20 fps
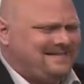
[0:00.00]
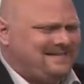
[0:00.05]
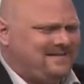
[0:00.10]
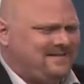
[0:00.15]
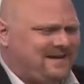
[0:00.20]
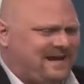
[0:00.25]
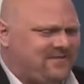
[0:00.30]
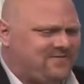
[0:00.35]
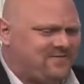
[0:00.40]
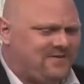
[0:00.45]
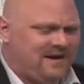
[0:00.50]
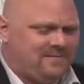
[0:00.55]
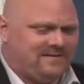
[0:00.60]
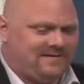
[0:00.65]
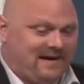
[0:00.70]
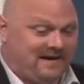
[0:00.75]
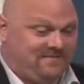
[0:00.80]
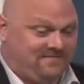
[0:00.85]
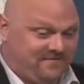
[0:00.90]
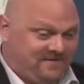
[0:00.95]
of the
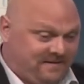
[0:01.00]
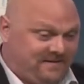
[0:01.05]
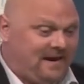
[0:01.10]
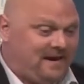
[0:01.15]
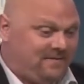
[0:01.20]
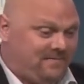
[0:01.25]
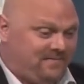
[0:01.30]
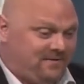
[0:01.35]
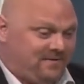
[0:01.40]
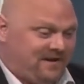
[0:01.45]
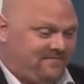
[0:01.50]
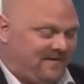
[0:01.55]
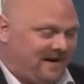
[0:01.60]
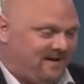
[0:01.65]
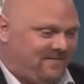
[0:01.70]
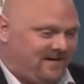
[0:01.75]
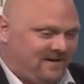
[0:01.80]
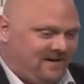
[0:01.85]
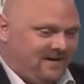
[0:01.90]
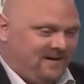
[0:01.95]
Tetragrammaton of the name,
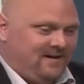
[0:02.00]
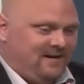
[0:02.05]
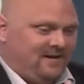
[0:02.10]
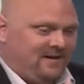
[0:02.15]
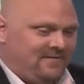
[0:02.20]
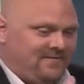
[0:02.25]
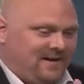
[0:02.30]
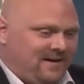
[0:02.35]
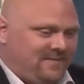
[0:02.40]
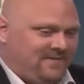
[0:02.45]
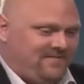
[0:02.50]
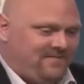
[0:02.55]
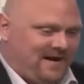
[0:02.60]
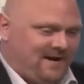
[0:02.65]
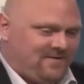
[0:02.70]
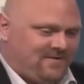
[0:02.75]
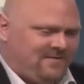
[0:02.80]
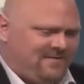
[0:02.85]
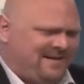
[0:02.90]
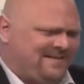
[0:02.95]
YHWH, of the name of the
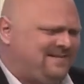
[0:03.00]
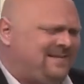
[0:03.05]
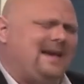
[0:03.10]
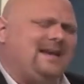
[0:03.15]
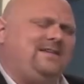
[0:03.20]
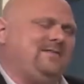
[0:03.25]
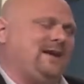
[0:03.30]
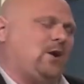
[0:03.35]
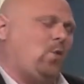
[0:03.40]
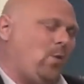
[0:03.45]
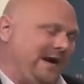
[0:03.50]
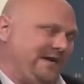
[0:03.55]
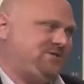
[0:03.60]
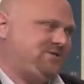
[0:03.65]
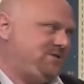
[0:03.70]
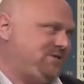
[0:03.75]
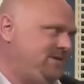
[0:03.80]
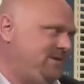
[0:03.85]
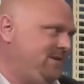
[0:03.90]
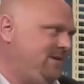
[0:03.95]
Father, that's not even a
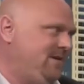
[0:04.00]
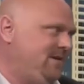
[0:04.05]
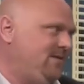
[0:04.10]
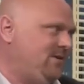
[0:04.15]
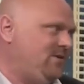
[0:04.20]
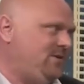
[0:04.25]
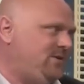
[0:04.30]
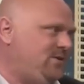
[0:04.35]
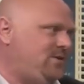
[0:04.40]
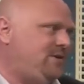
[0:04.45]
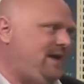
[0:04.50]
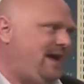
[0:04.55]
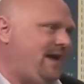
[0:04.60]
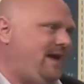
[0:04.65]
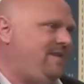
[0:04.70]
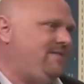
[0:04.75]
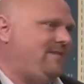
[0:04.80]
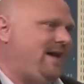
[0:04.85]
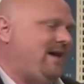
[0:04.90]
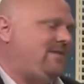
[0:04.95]
question. They're Yud,
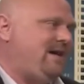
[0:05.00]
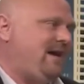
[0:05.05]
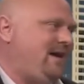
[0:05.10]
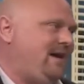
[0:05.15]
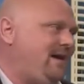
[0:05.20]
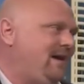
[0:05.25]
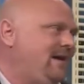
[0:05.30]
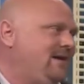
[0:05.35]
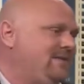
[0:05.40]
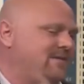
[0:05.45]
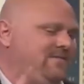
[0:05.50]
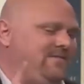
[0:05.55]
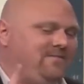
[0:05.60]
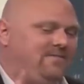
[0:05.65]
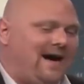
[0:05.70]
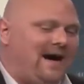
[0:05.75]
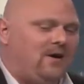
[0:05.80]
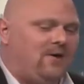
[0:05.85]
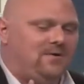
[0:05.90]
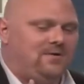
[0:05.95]
He, Vav, He. The
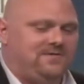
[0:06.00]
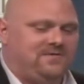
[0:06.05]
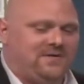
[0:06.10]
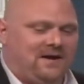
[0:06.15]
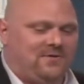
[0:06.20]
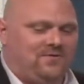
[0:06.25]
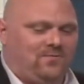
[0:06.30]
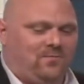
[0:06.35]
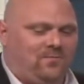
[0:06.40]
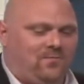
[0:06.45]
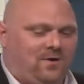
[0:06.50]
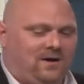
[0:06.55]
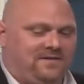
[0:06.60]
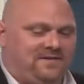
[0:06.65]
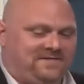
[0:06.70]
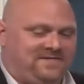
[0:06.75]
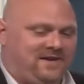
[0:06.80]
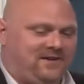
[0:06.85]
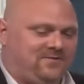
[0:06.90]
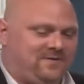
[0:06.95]
vowels are
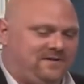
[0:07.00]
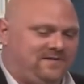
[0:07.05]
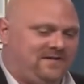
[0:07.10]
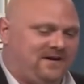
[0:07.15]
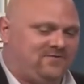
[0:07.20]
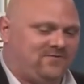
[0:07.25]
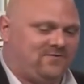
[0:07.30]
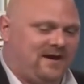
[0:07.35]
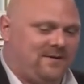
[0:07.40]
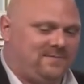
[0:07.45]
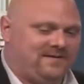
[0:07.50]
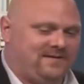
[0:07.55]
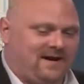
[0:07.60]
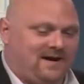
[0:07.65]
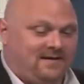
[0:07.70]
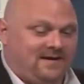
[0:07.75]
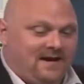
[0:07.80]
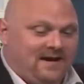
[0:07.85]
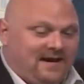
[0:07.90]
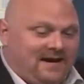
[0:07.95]
the secret of the
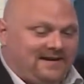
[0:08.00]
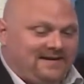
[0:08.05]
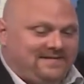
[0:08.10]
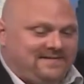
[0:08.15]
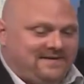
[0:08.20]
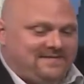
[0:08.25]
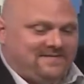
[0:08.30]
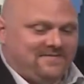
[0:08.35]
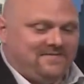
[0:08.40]
Tetragrammaton, and he says the